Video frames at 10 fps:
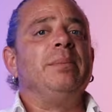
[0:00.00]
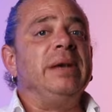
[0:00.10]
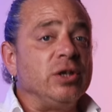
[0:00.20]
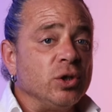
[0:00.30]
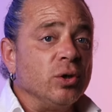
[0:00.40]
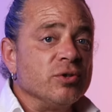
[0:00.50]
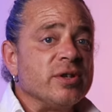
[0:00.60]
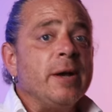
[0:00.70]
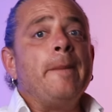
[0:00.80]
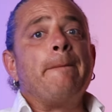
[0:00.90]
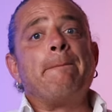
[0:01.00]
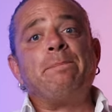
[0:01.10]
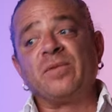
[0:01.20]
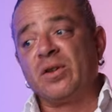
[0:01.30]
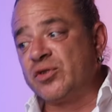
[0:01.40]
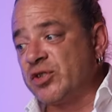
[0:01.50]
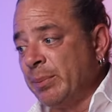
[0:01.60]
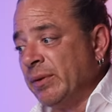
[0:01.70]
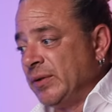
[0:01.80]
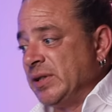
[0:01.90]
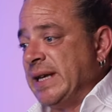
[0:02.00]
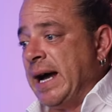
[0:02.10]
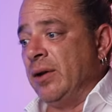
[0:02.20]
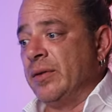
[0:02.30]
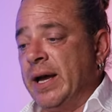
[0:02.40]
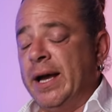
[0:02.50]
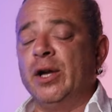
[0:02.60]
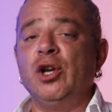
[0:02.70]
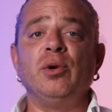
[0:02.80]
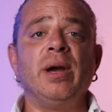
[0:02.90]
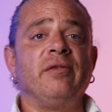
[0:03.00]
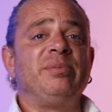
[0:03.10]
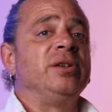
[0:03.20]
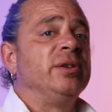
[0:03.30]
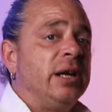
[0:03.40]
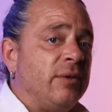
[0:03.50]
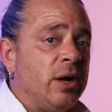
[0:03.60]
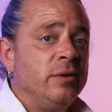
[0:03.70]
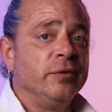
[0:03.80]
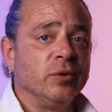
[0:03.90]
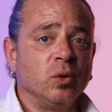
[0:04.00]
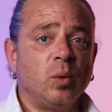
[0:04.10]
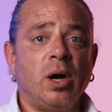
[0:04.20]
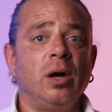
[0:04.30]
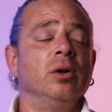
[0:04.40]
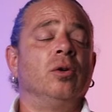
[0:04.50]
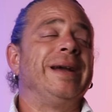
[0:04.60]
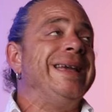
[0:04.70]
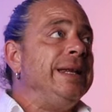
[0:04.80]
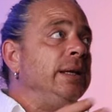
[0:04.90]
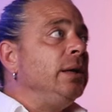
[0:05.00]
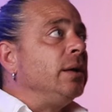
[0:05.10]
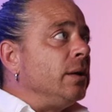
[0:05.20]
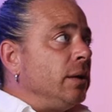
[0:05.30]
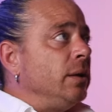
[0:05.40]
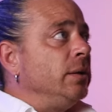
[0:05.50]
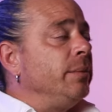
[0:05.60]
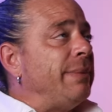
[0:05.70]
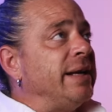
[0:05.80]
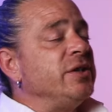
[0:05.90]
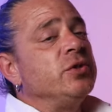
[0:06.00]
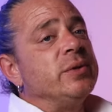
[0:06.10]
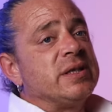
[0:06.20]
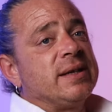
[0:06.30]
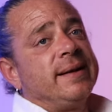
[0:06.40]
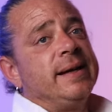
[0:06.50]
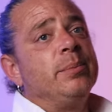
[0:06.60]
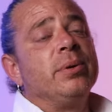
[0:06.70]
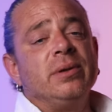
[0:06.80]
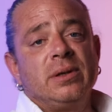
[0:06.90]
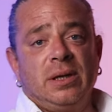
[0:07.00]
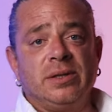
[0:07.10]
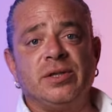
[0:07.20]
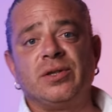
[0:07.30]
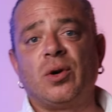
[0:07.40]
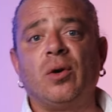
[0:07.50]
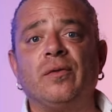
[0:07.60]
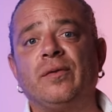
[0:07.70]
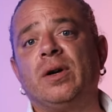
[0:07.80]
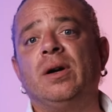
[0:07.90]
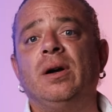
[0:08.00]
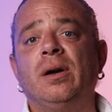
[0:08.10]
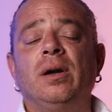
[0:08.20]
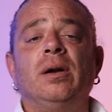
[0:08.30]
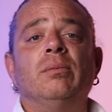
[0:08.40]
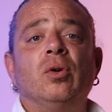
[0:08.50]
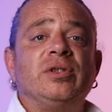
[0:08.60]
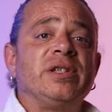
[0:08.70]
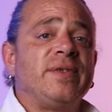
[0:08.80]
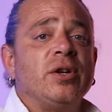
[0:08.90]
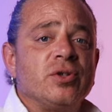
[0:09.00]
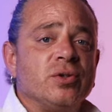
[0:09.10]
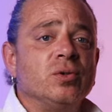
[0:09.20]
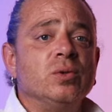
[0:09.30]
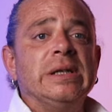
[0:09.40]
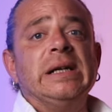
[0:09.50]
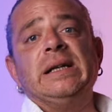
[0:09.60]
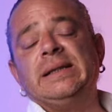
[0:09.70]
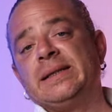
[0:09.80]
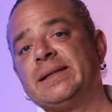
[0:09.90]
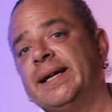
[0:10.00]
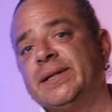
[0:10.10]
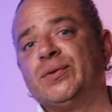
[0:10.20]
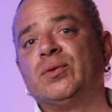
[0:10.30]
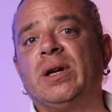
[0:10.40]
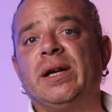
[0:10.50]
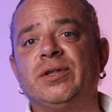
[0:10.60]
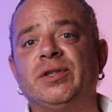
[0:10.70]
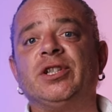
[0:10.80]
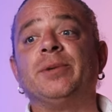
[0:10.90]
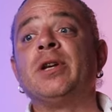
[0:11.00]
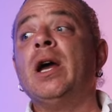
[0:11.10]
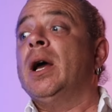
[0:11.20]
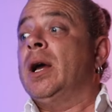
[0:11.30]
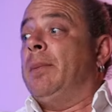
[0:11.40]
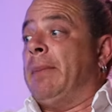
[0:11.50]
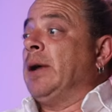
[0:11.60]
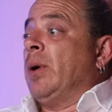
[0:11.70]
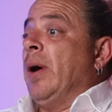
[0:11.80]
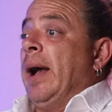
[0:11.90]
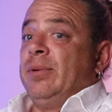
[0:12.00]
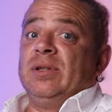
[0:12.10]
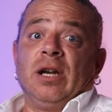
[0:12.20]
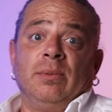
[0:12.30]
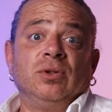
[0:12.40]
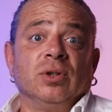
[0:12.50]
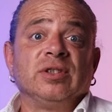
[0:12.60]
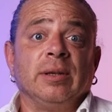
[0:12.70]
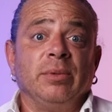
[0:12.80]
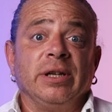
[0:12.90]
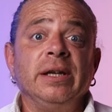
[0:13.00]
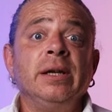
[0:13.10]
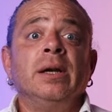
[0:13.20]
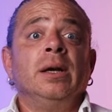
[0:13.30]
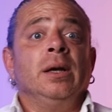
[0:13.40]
because some of us out there who have been on our own for a while or in and managed to escape the clutches of uh, more dysfunctional, distasteful relationships may well happen to come across somebody